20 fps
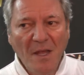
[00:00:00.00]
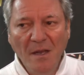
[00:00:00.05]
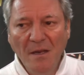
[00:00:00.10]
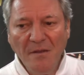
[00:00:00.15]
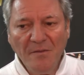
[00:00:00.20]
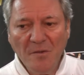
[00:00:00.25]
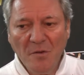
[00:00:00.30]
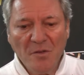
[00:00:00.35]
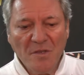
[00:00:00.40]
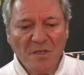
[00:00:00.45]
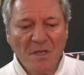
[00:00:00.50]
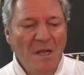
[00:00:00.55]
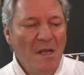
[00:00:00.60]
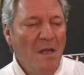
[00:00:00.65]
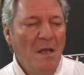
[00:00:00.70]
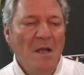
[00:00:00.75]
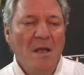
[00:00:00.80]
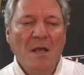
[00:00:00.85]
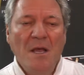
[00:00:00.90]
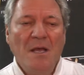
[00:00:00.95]
And of course,
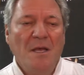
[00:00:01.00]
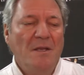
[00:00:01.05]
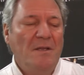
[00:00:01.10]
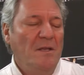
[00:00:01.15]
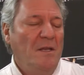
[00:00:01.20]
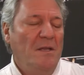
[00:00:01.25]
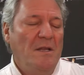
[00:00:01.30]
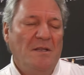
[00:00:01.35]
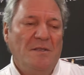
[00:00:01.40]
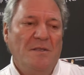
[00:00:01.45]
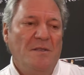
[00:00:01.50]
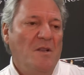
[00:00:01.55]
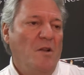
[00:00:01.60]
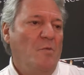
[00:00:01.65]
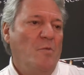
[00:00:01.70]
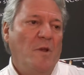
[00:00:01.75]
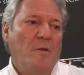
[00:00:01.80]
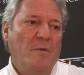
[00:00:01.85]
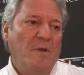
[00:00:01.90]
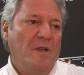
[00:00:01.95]
he said, "There's
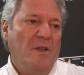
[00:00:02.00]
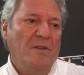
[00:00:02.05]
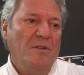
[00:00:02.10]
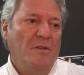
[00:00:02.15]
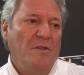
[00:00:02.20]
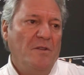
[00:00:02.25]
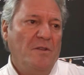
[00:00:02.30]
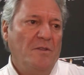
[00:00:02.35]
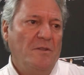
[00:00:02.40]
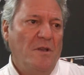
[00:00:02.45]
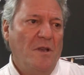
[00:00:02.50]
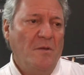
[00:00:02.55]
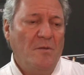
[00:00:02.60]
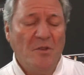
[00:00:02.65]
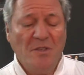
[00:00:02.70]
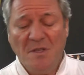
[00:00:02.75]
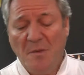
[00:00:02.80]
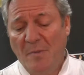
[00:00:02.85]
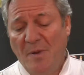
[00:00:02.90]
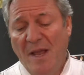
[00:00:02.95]
no way we can do this."
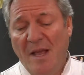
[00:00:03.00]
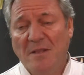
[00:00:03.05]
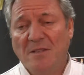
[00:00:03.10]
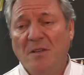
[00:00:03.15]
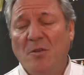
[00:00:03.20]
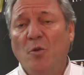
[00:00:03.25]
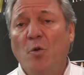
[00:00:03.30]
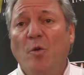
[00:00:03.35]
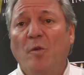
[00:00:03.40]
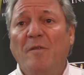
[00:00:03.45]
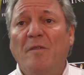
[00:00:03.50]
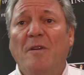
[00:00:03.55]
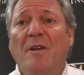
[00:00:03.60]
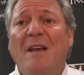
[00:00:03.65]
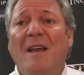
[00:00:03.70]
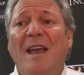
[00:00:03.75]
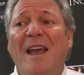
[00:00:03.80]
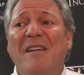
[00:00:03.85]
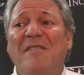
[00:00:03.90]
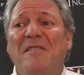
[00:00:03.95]
Because the plans had called for
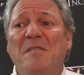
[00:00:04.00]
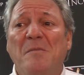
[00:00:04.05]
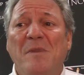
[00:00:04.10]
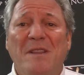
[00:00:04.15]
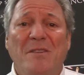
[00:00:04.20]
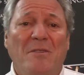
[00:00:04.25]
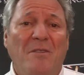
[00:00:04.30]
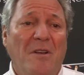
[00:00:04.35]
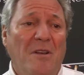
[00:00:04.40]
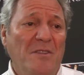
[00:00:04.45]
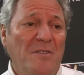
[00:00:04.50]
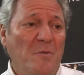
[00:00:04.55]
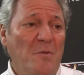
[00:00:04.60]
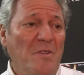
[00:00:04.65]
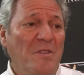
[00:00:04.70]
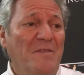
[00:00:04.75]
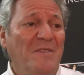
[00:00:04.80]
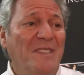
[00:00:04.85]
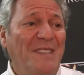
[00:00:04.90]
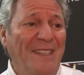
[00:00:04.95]
$500,000
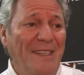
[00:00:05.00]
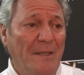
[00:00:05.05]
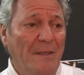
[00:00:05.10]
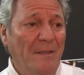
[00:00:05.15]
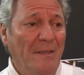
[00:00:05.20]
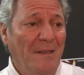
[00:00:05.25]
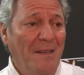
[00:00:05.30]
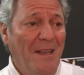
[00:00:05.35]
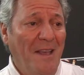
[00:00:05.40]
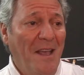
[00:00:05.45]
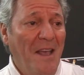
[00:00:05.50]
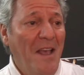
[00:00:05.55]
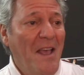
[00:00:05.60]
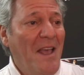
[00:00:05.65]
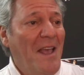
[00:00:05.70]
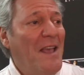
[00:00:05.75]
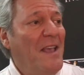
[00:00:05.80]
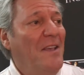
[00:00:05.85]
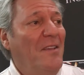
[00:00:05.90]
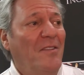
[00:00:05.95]
worth of steel. Mm-hmm.
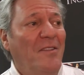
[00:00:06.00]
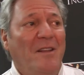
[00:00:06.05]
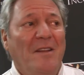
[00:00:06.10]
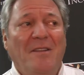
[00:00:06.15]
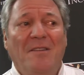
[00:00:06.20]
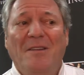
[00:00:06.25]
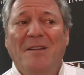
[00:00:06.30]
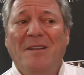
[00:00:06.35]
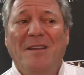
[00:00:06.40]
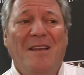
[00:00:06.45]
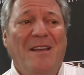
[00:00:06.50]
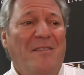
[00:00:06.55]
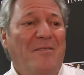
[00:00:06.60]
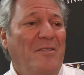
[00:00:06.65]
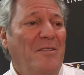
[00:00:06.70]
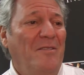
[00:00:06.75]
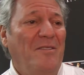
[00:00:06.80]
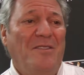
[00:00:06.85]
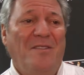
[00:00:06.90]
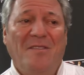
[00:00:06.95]
He said, "You're going to
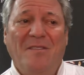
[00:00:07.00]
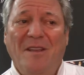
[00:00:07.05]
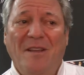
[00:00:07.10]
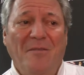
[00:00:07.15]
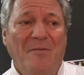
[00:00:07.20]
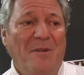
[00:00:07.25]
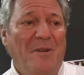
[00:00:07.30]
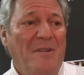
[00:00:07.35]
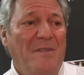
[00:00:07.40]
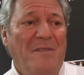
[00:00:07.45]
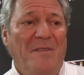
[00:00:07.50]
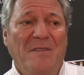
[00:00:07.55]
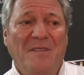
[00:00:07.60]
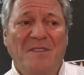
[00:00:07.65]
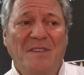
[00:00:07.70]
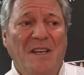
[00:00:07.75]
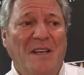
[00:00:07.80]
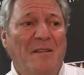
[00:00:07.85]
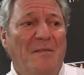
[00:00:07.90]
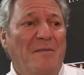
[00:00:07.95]
have to just get rid of the
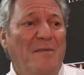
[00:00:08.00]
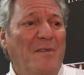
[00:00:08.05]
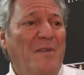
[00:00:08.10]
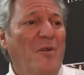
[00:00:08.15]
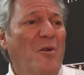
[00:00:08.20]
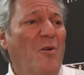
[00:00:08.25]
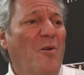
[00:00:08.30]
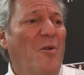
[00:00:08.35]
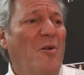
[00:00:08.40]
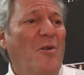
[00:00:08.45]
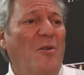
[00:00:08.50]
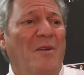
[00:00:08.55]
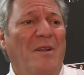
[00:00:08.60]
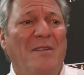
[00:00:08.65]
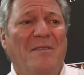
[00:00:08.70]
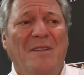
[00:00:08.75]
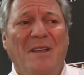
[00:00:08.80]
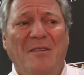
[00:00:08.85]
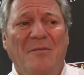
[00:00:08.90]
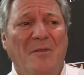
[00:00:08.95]
second floor
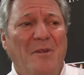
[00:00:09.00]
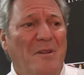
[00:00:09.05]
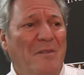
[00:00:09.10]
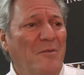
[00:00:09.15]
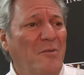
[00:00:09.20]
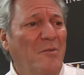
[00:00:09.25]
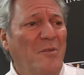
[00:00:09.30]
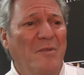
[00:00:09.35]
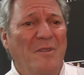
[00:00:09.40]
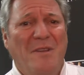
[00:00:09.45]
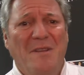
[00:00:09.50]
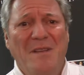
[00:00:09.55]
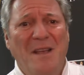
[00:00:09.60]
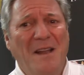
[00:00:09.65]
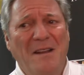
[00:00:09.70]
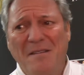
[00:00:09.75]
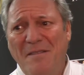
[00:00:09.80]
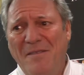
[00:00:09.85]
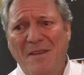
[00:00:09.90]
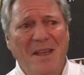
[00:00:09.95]
and get rid of all the
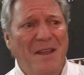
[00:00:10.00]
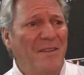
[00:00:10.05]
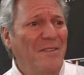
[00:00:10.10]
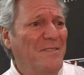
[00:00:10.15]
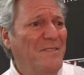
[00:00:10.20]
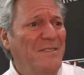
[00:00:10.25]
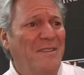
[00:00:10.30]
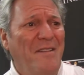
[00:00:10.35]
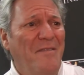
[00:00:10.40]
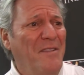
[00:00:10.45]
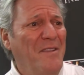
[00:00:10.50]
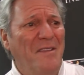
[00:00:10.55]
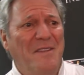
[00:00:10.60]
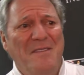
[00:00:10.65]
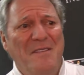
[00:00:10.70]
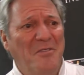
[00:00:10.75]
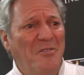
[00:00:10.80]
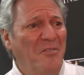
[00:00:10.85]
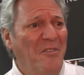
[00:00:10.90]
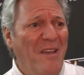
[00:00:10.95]
elevators and
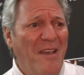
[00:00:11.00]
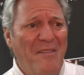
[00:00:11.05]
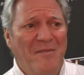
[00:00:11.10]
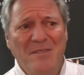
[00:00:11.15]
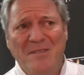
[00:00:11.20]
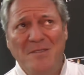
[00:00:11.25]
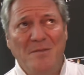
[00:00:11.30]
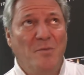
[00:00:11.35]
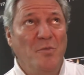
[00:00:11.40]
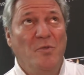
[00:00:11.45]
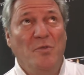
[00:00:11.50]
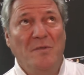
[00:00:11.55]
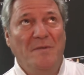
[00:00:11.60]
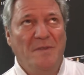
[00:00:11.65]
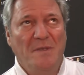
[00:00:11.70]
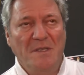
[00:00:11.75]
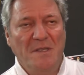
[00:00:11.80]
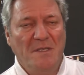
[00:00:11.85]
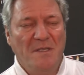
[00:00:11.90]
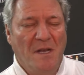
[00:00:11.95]
everything that you have in this
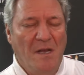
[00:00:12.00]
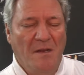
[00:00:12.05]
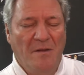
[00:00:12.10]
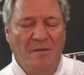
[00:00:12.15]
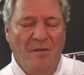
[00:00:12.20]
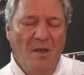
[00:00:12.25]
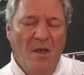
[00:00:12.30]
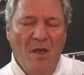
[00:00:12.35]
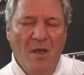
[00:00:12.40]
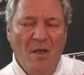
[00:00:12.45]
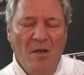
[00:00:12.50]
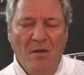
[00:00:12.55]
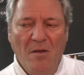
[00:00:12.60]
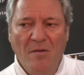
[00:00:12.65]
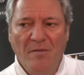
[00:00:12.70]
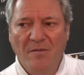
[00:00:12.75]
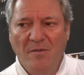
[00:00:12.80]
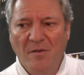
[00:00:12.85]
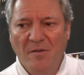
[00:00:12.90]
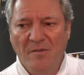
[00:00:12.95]
beautiful design
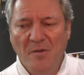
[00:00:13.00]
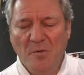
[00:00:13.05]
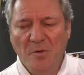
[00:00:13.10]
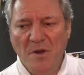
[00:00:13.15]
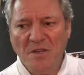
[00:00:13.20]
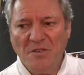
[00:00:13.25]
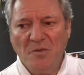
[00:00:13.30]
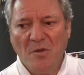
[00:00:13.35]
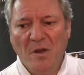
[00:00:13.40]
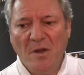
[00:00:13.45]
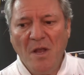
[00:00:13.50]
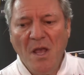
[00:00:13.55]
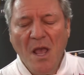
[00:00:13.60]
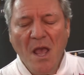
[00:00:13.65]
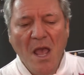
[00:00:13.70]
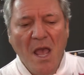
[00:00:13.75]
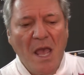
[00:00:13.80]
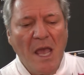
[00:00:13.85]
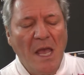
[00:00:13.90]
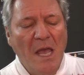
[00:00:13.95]
of your restaurant.
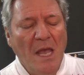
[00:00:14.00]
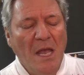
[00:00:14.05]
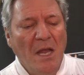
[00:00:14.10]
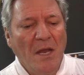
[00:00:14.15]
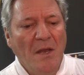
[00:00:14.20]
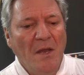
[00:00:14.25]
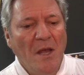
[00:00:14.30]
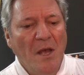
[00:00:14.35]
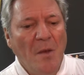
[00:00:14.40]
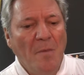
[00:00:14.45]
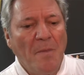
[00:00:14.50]
And